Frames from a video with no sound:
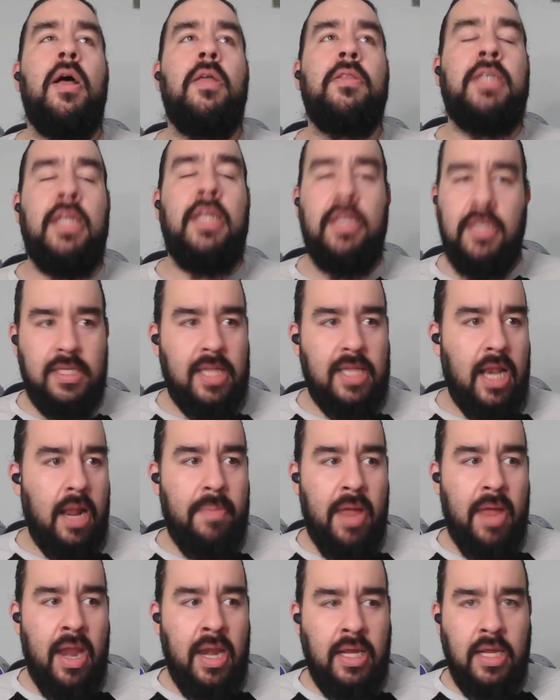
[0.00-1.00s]
Didn't set up
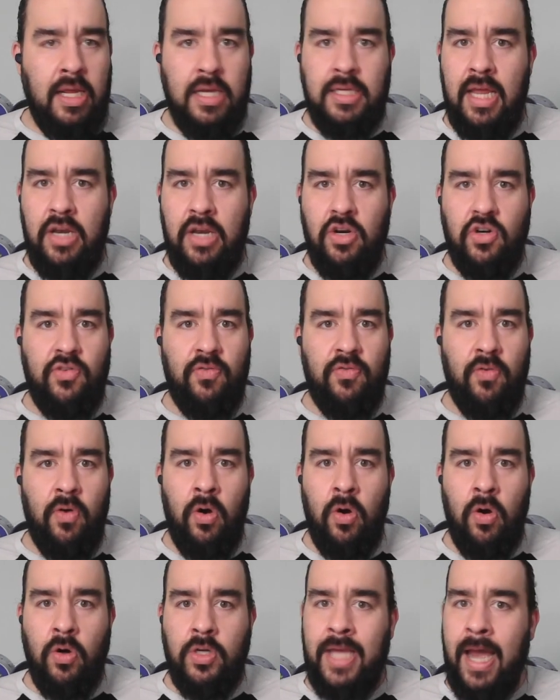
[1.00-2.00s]
any contenders for
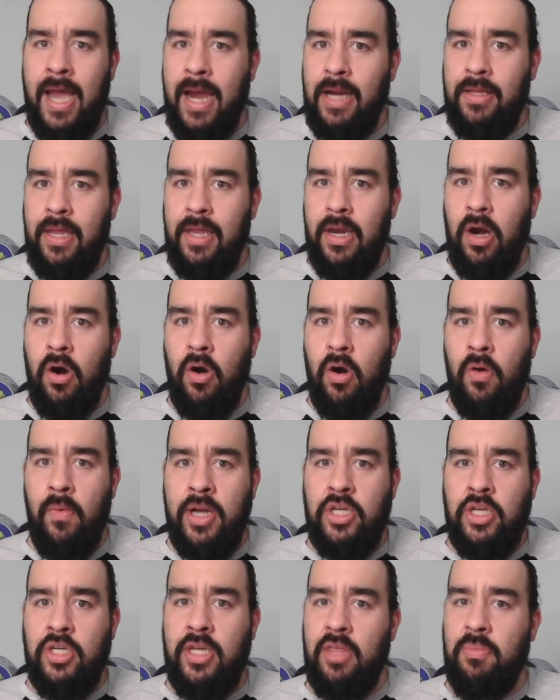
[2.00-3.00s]
her title at
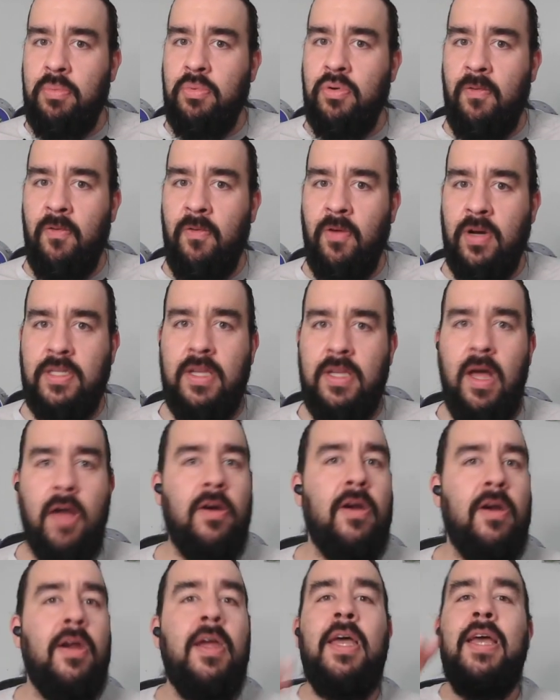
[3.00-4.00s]
ROH Death Before
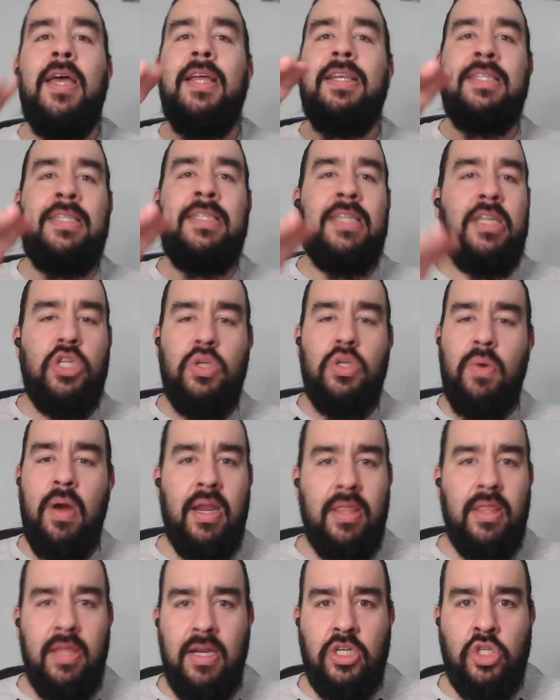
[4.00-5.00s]
Dishonor. Didn't do
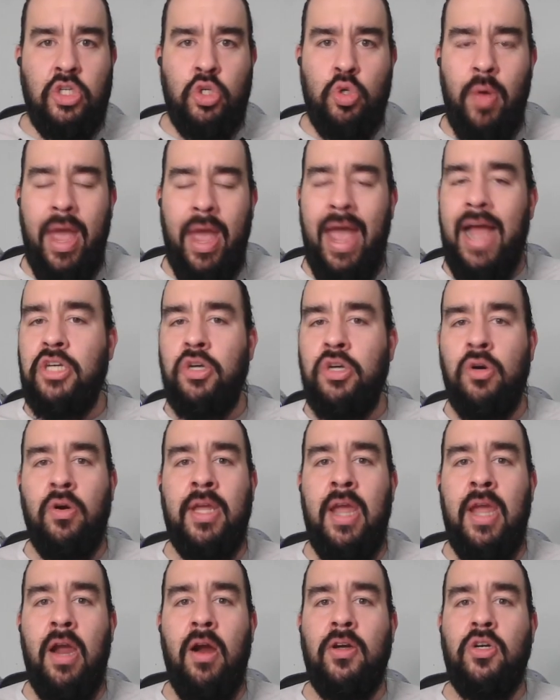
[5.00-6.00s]
anything to add to her
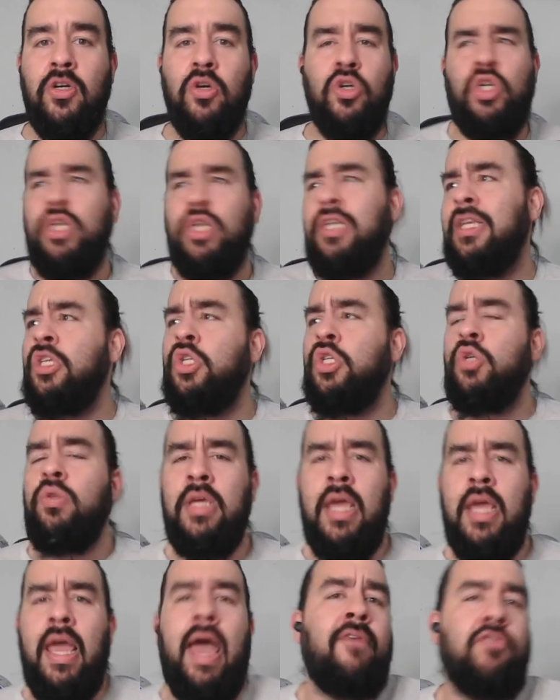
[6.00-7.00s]
character. She did do
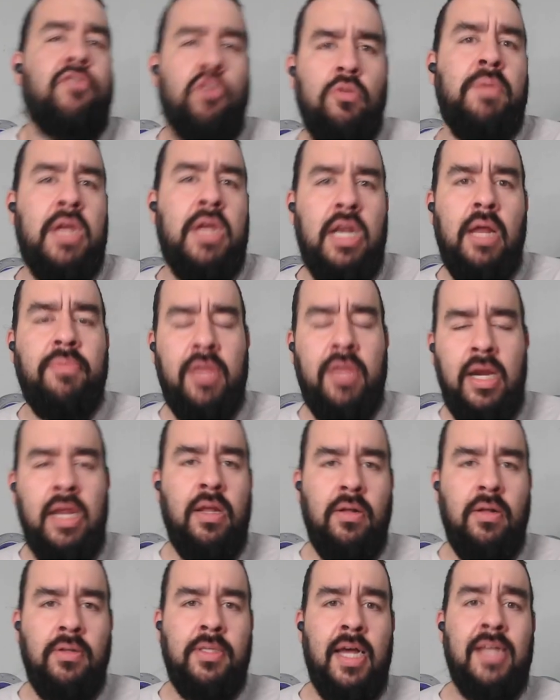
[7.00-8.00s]
the after beat-up that a
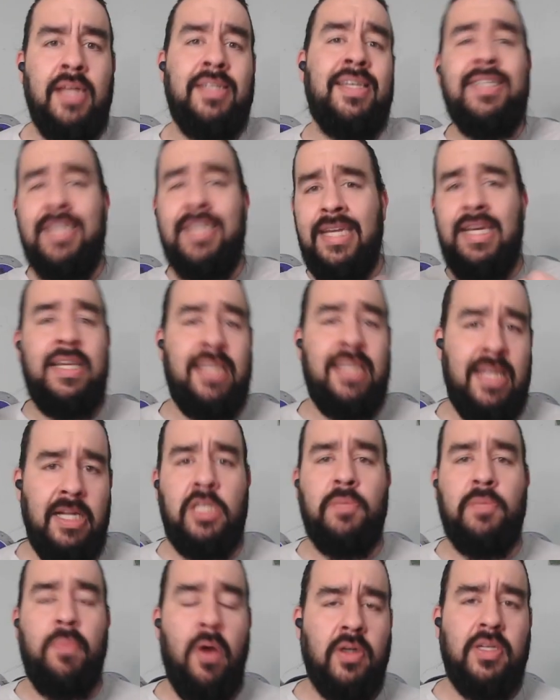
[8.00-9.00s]
heel does and DDT'd
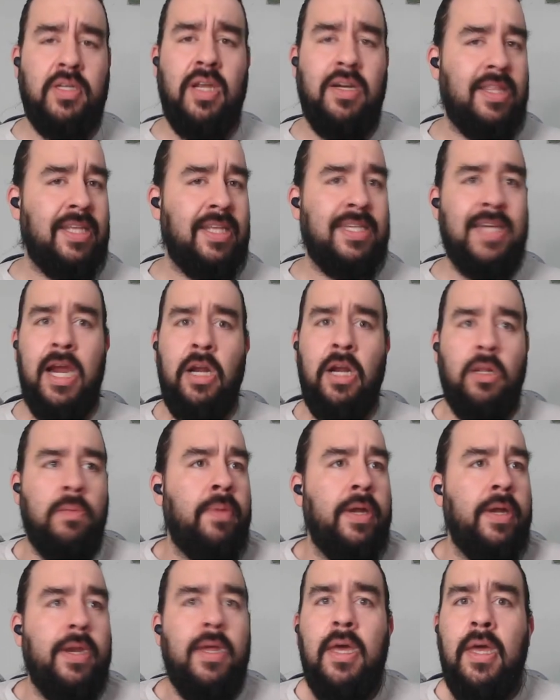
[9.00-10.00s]
Sparks onto the title,
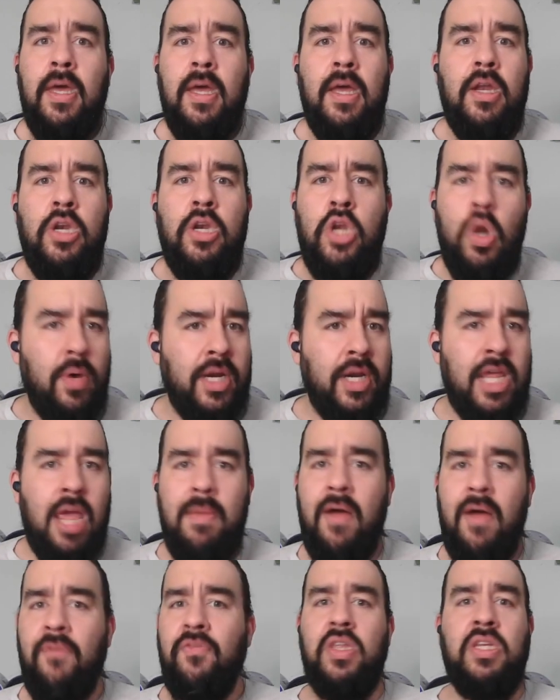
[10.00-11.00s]
but no one came
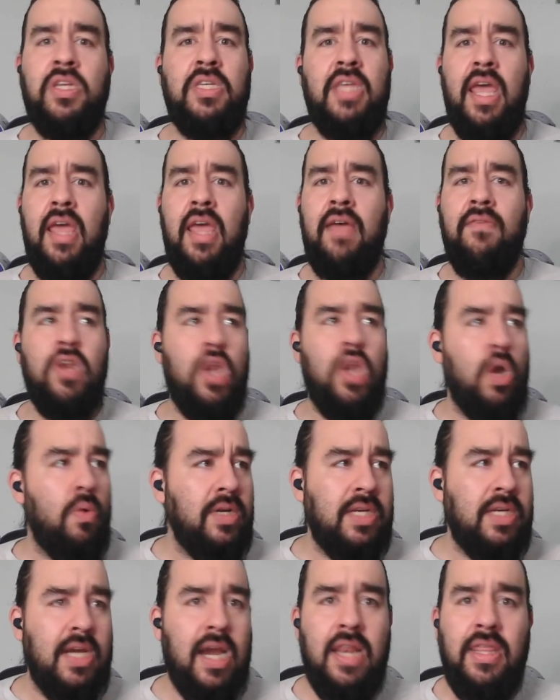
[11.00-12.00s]
out for the save. No one
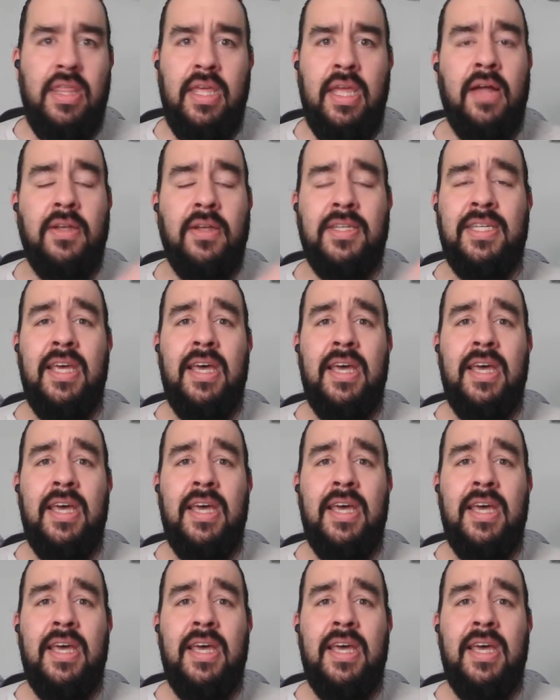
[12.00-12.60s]
did anything else.